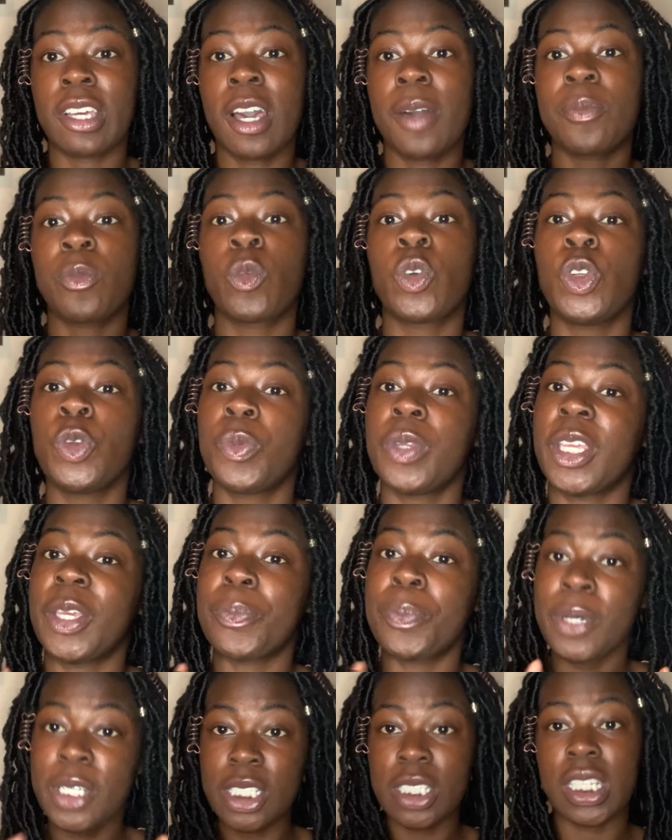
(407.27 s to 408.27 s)
when you're being
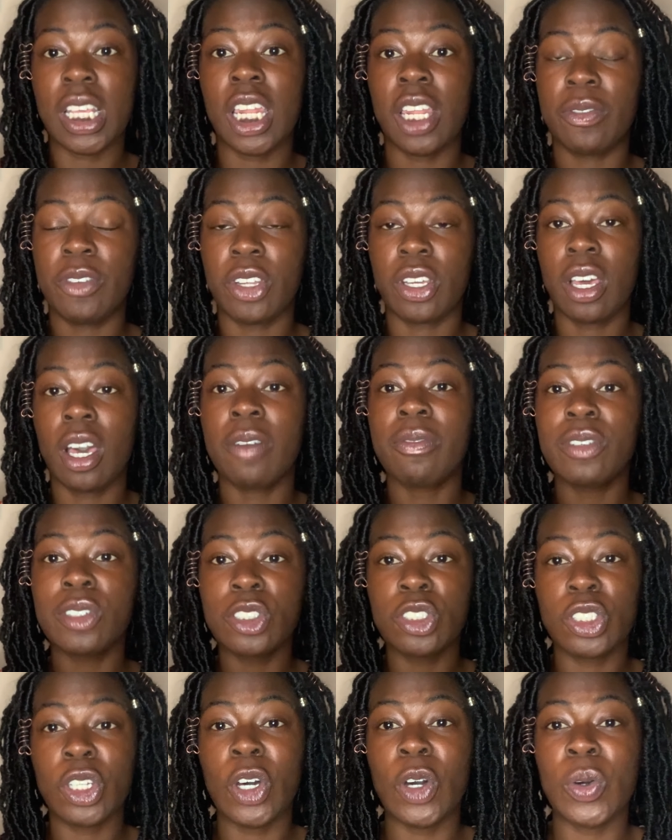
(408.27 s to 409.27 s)
pushed out of your comfort
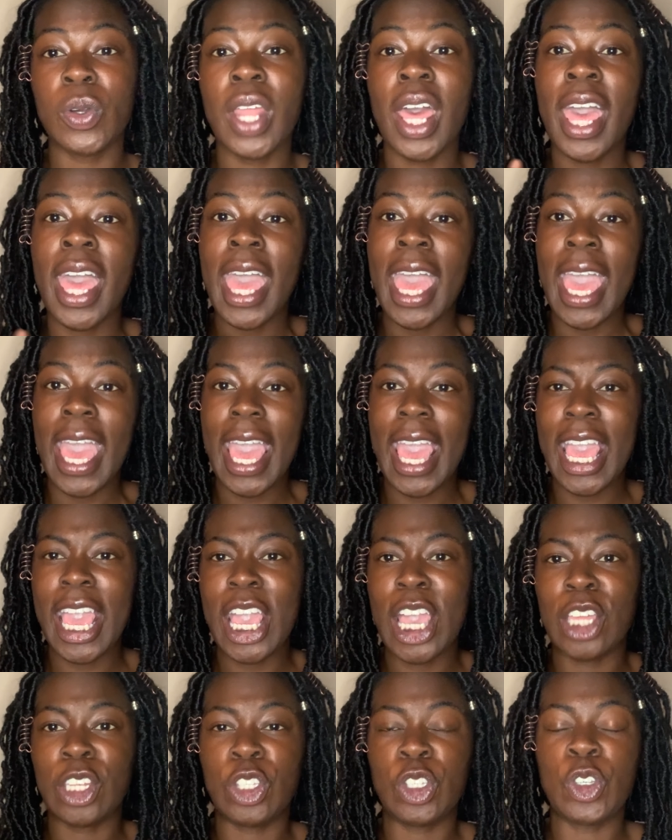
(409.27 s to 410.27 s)
zone
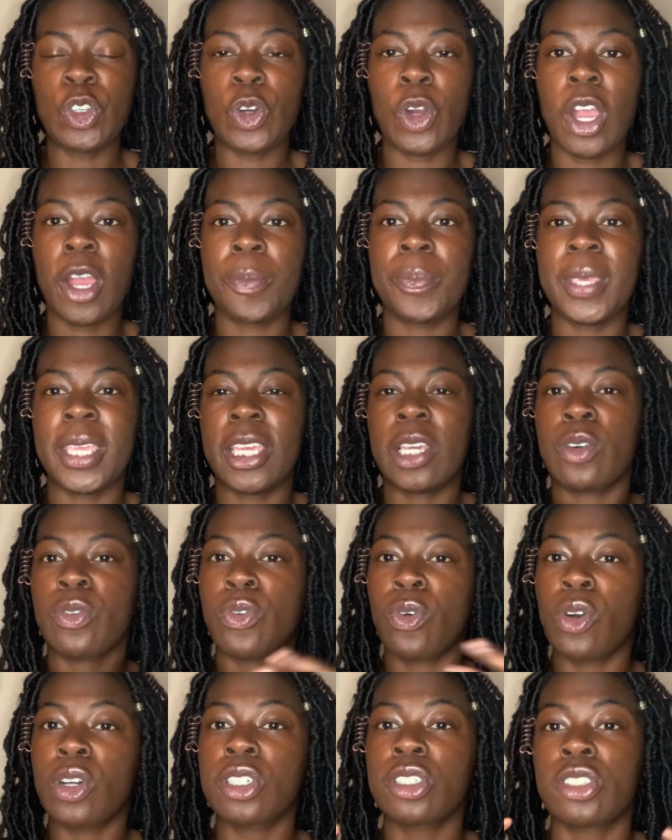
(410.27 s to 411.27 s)
and you are being
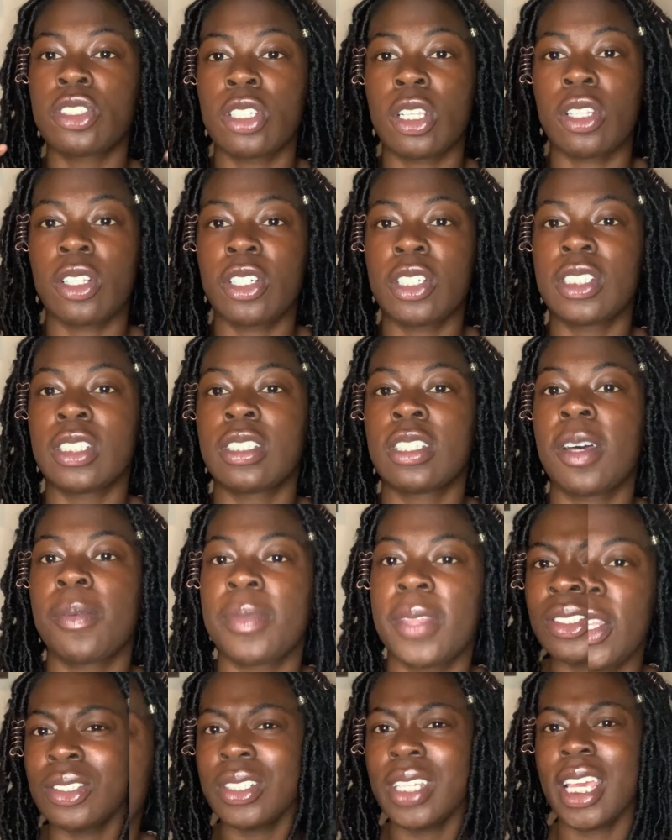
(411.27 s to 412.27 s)
forced to learn something.
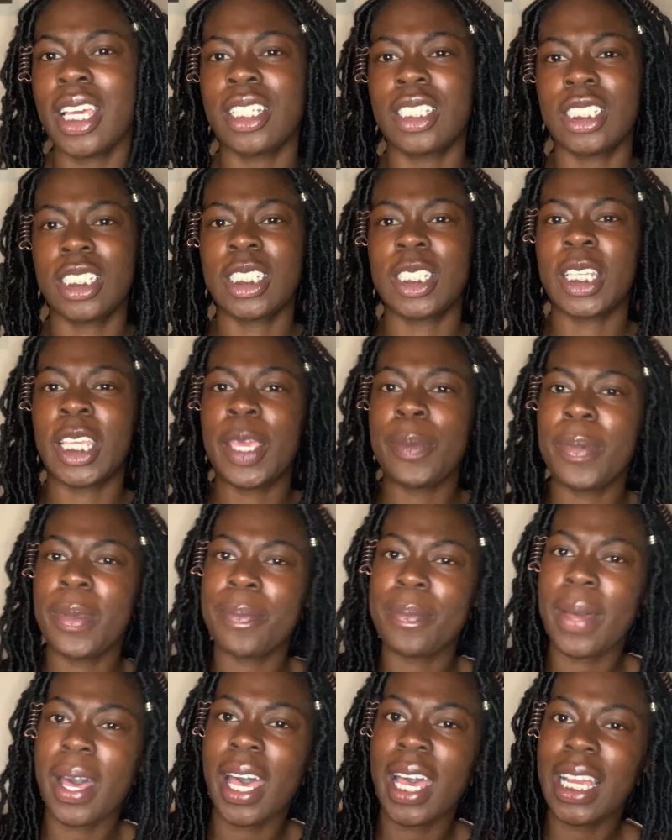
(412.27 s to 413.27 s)
Yeah, just keep in
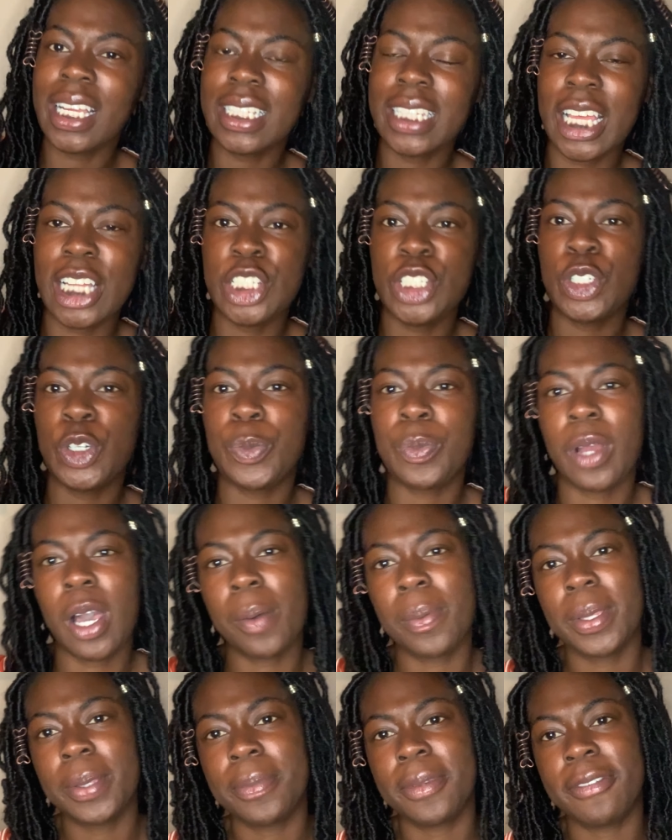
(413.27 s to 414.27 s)
mind that you'll probably
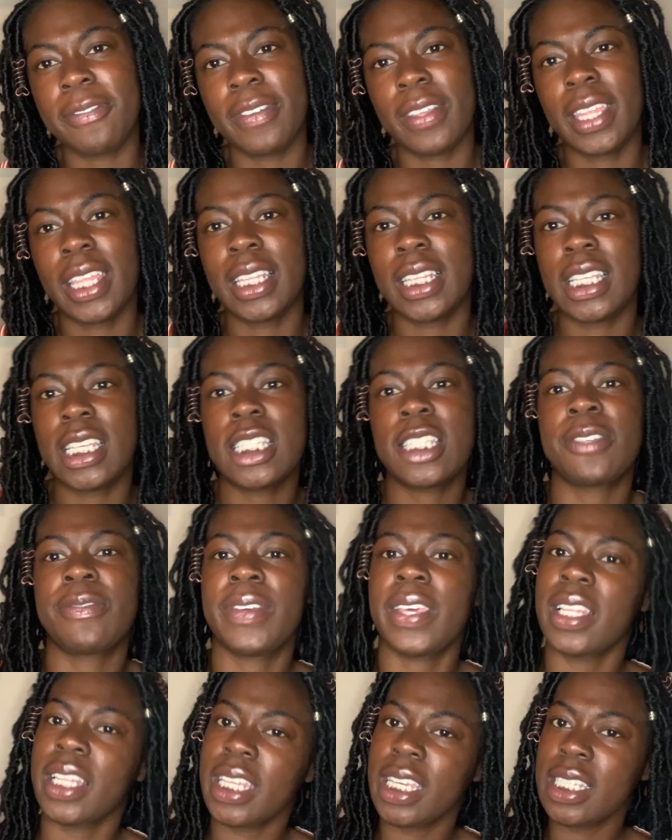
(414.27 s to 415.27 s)
be feeling these
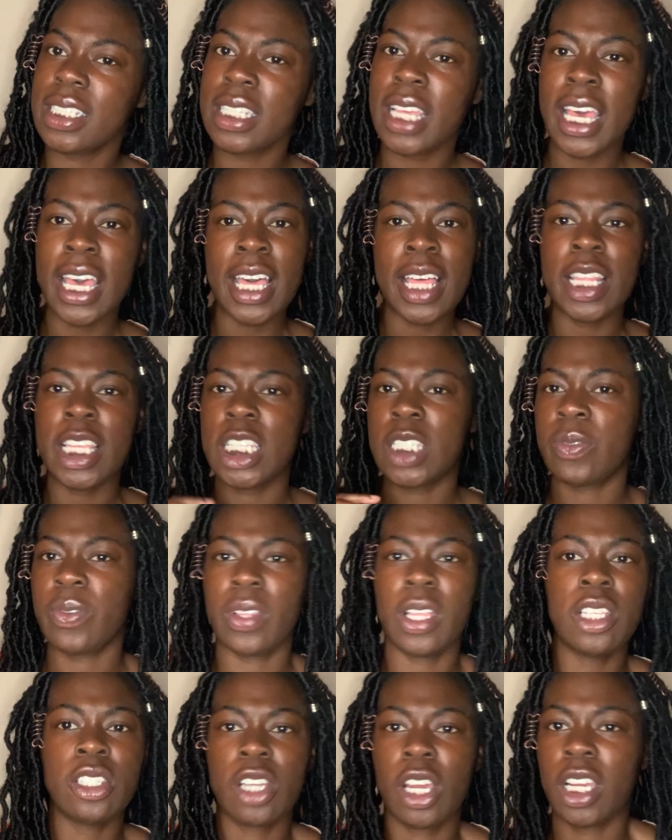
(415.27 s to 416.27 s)
feelings. These feelings
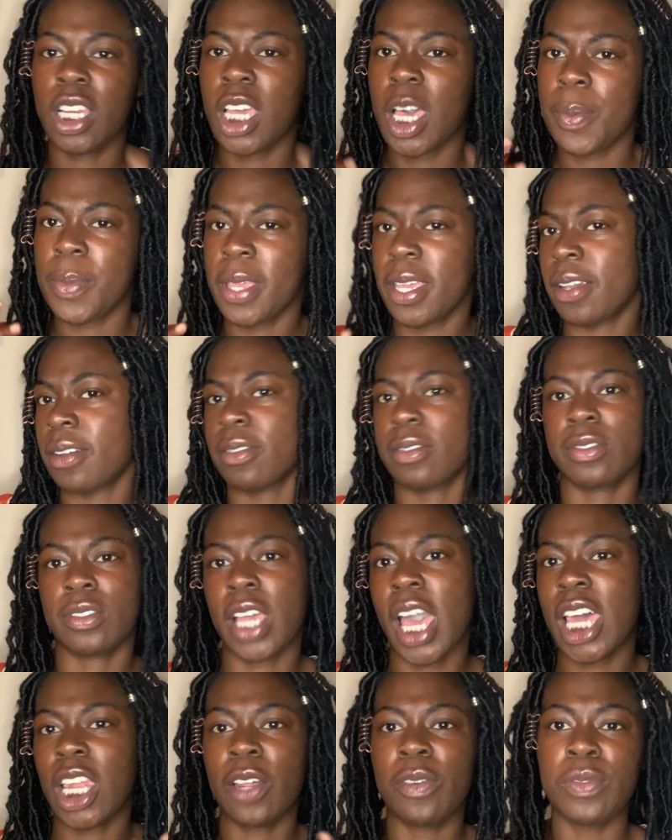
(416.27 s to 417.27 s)
aren't coming
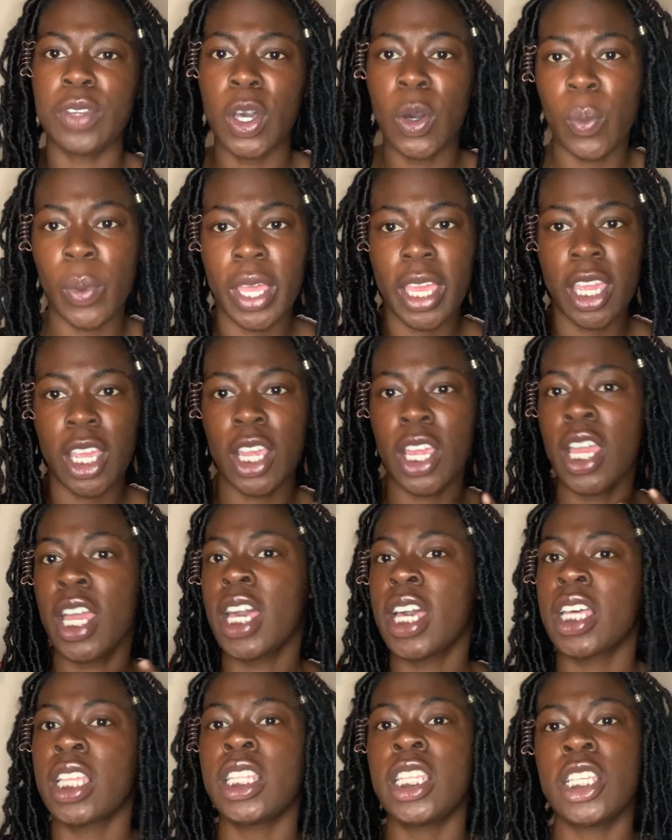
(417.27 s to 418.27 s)
out of nowhere.
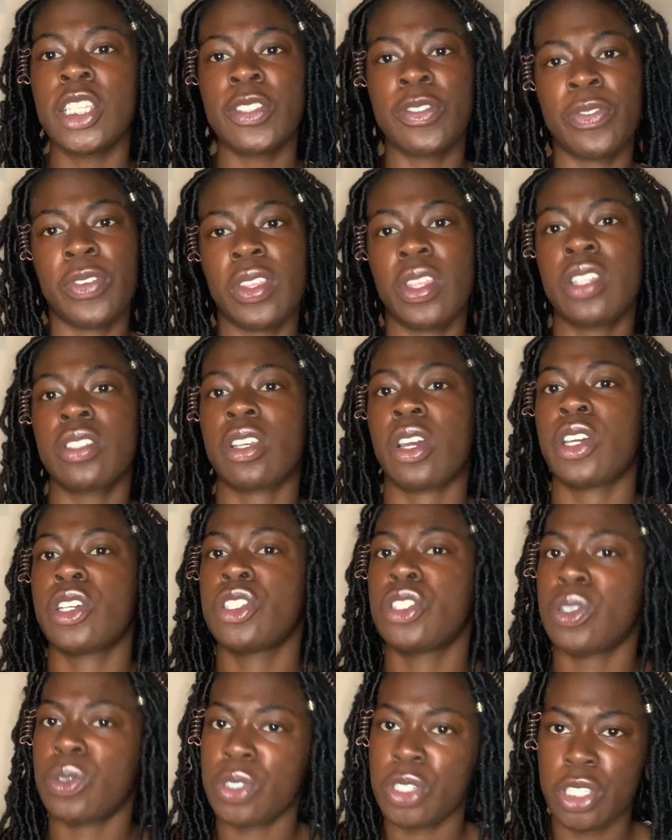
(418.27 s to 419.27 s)
These feelings are
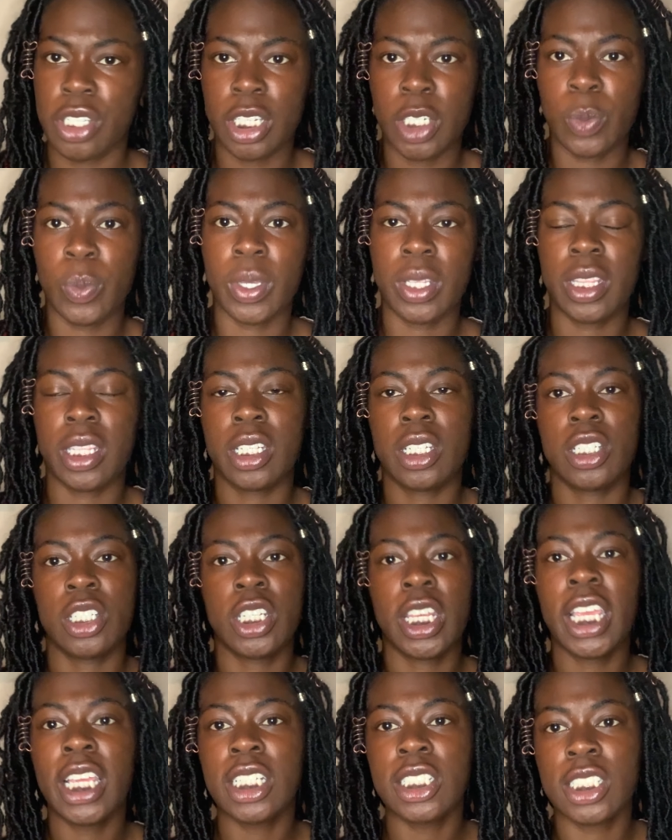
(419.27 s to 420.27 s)
associated with the
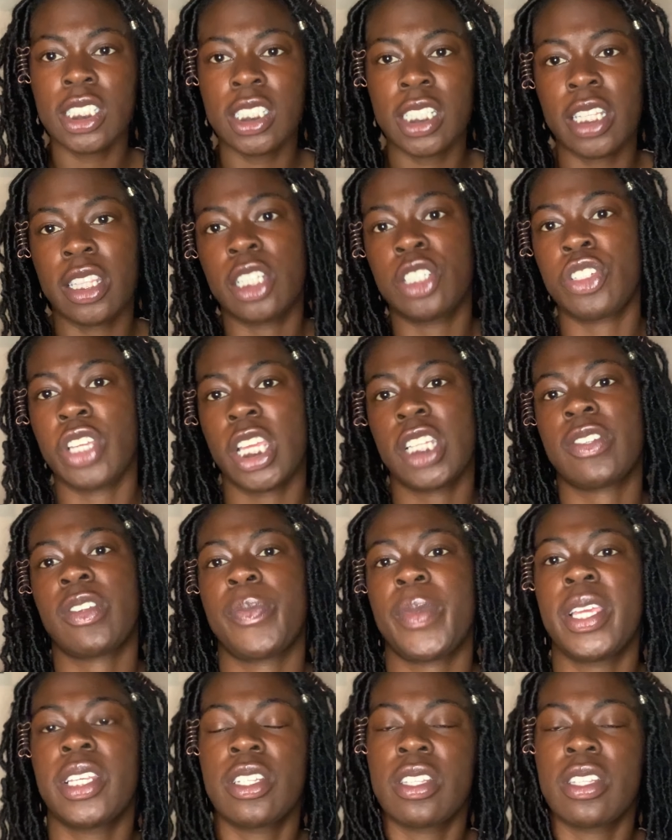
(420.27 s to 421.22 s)
changes and the transformation